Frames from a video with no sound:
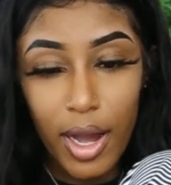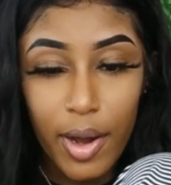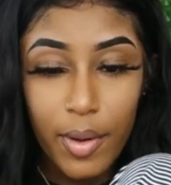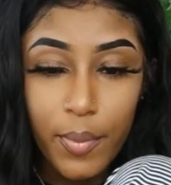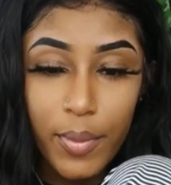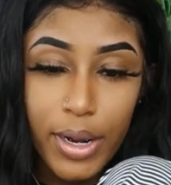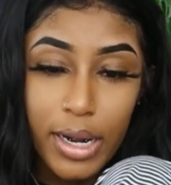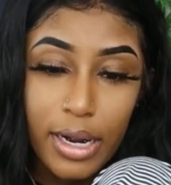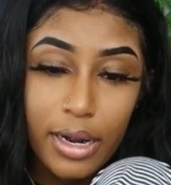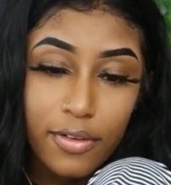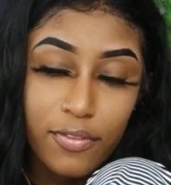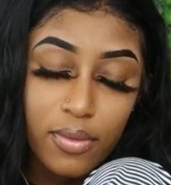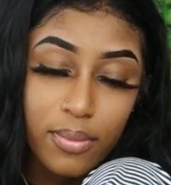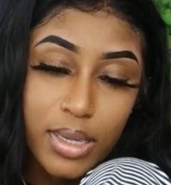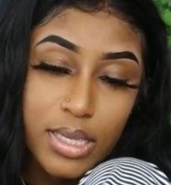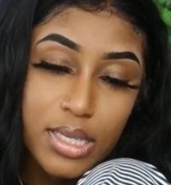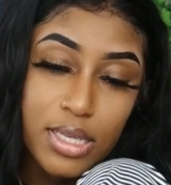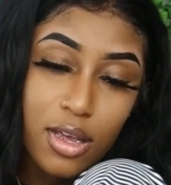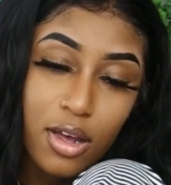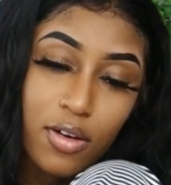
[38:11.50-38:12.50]
I'll wear it for
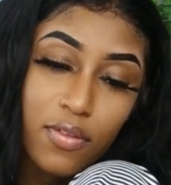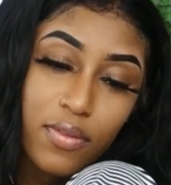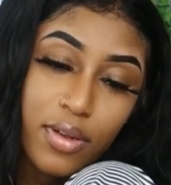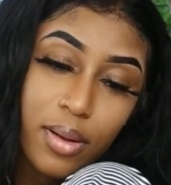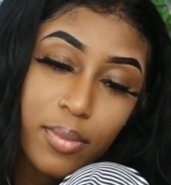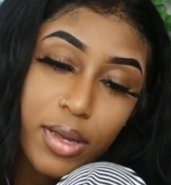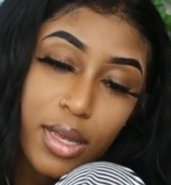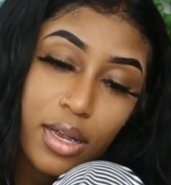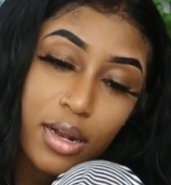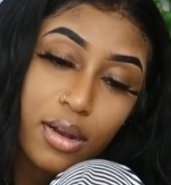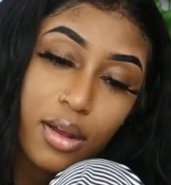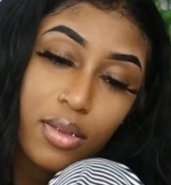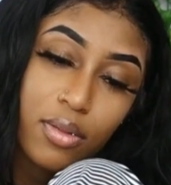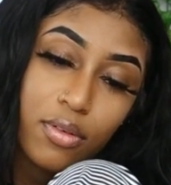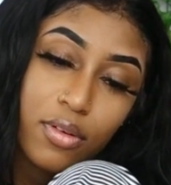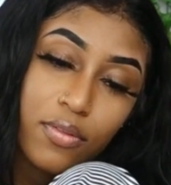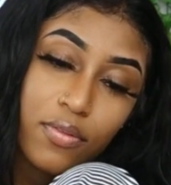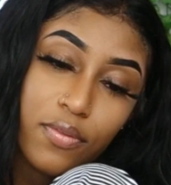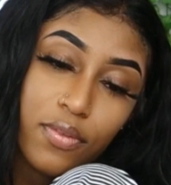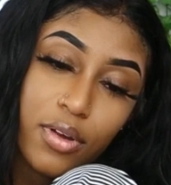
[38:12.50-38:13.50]
myself, and I'm gonna get
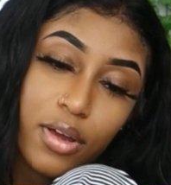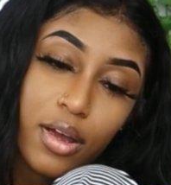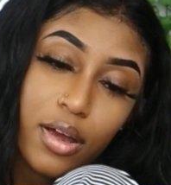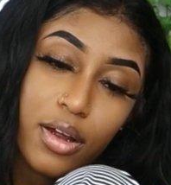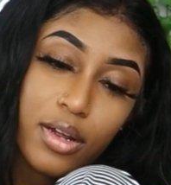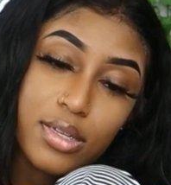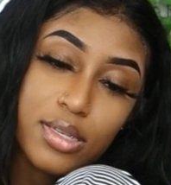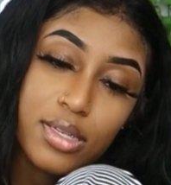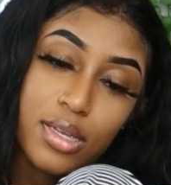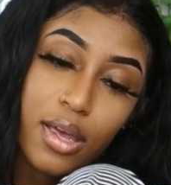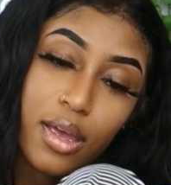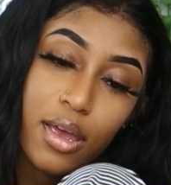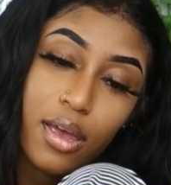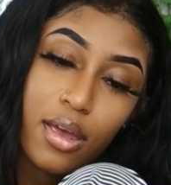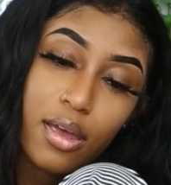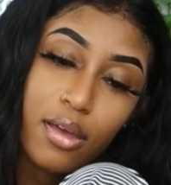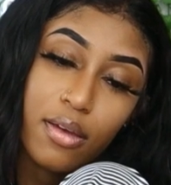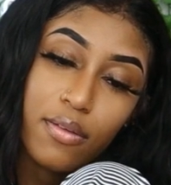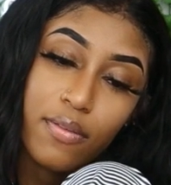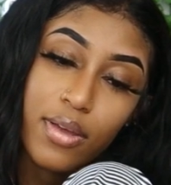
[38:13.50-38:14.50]
another one for her, to
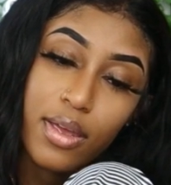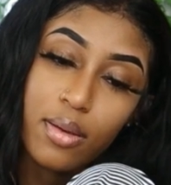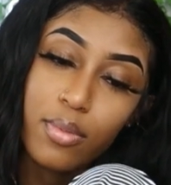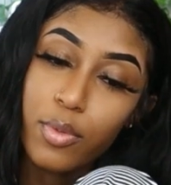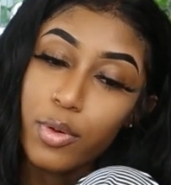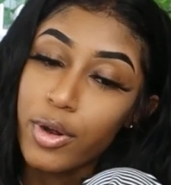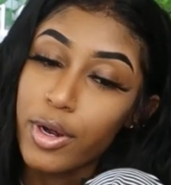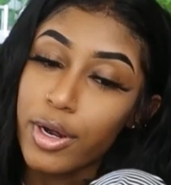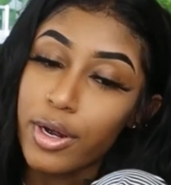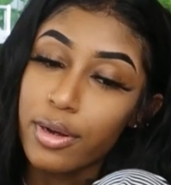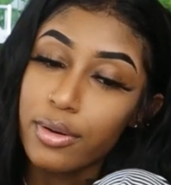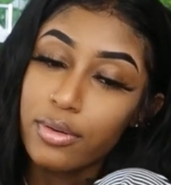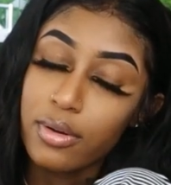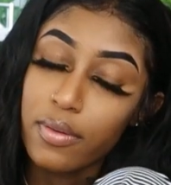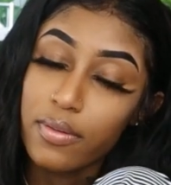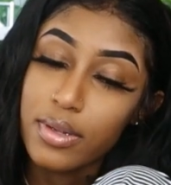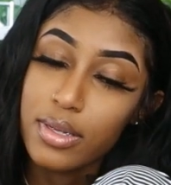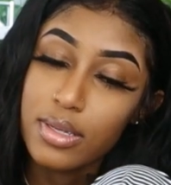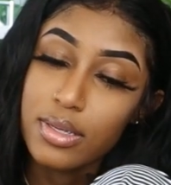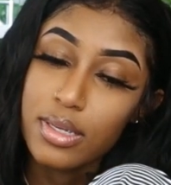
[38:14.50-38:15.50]
him or her,
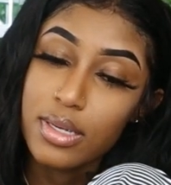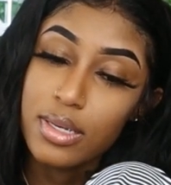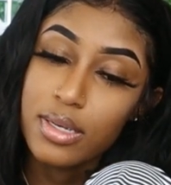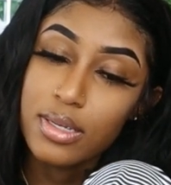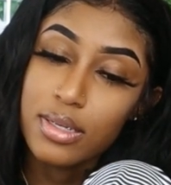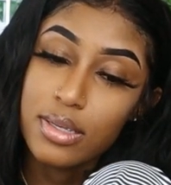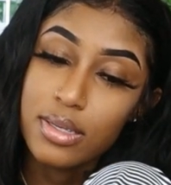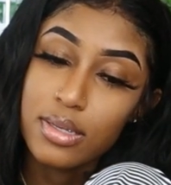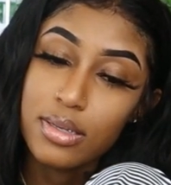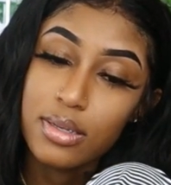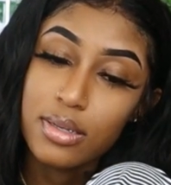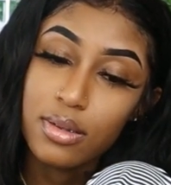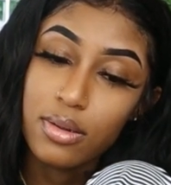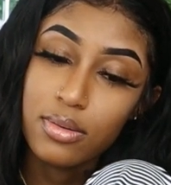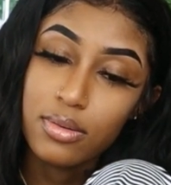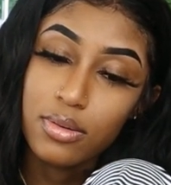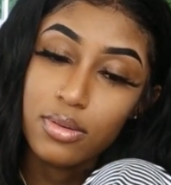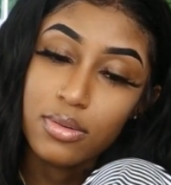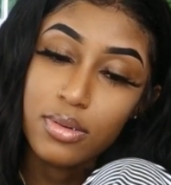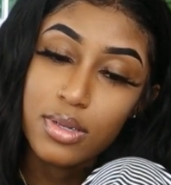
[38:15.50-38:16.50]
whoever this is.
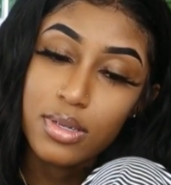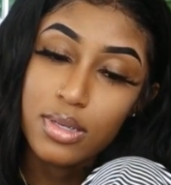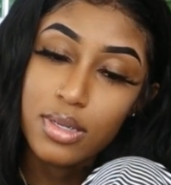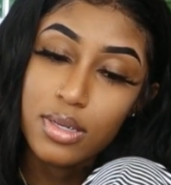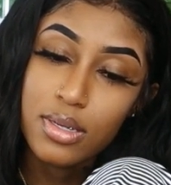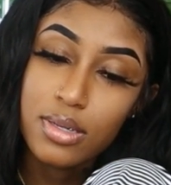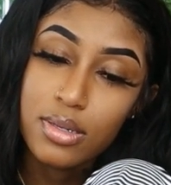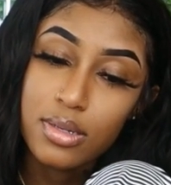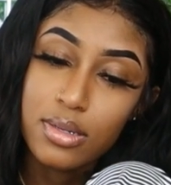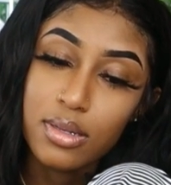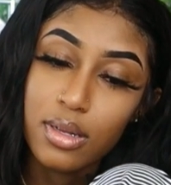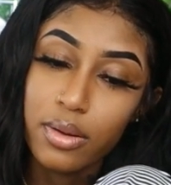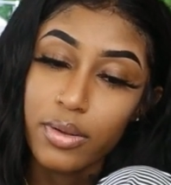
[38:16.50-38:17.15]
Don't know who this is.